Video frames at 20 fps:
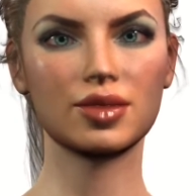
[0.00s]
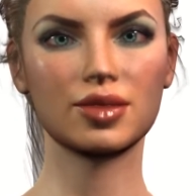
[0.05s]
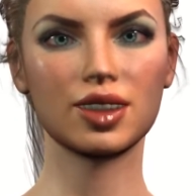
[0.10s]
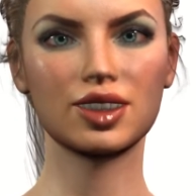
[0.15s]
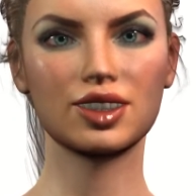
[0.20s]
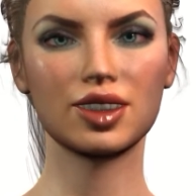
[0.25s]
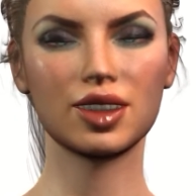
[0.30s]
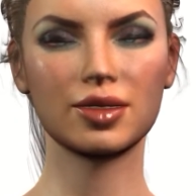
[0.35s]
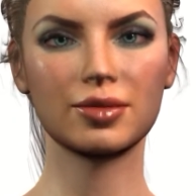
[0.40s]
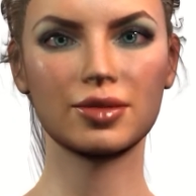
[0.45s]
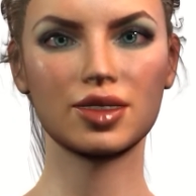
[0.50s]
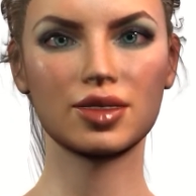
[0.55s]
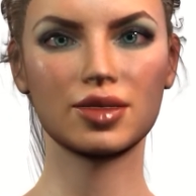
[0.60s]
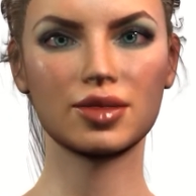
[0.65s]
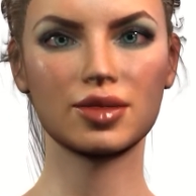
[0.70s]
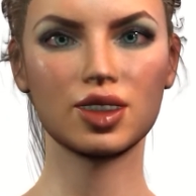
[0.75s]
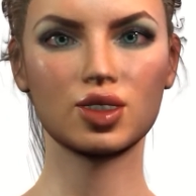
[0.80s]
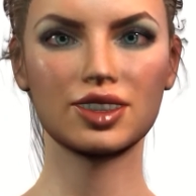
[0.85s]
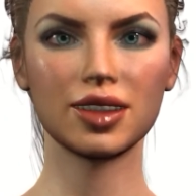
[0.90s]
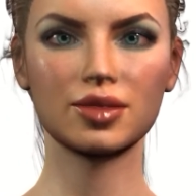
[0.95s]
The same
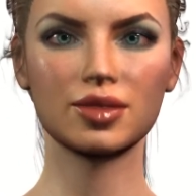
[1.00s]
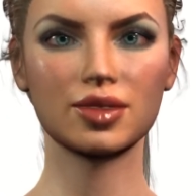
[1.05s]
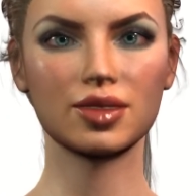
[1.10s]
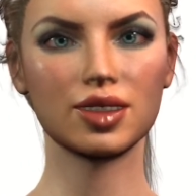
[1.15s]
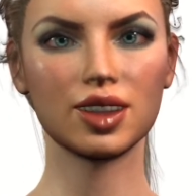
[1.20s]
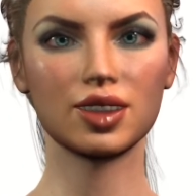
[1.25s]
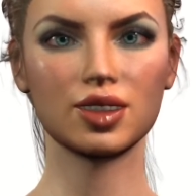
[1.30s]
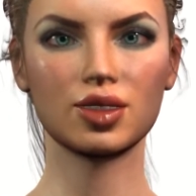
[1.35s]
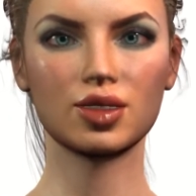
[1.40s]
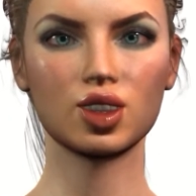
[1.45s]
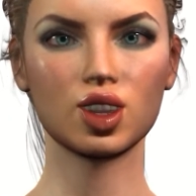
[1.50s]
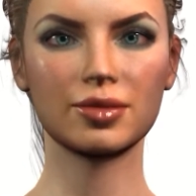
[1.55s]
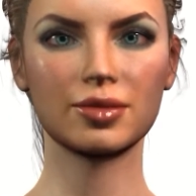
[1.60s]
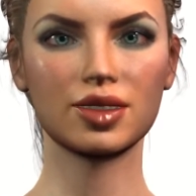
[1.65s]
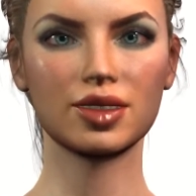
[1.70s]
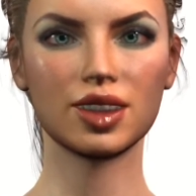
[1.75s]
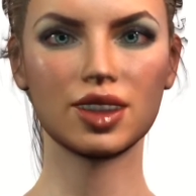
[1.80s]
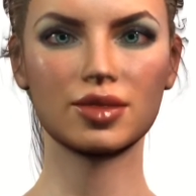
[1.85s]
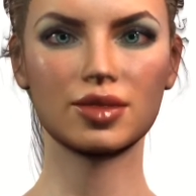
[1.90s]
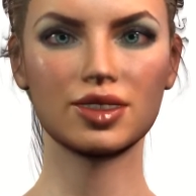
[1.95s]
occurs in the image on
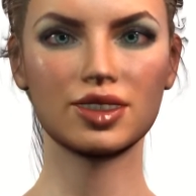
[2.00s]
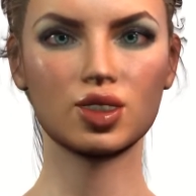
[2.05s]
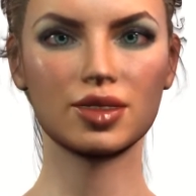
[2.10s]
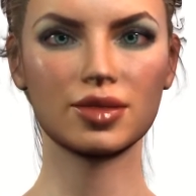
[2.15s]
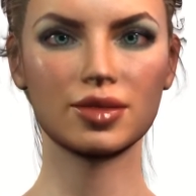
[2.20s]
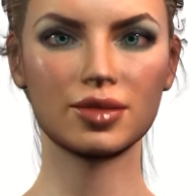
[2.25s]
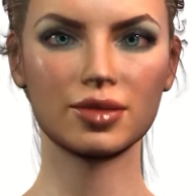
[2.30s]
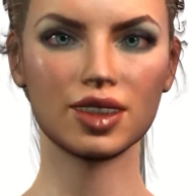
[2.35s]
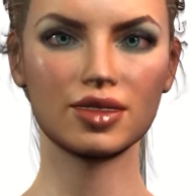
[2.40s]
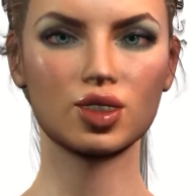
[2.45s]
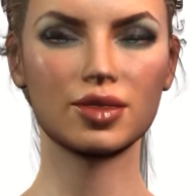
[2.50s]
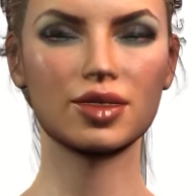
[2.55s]
the left, where the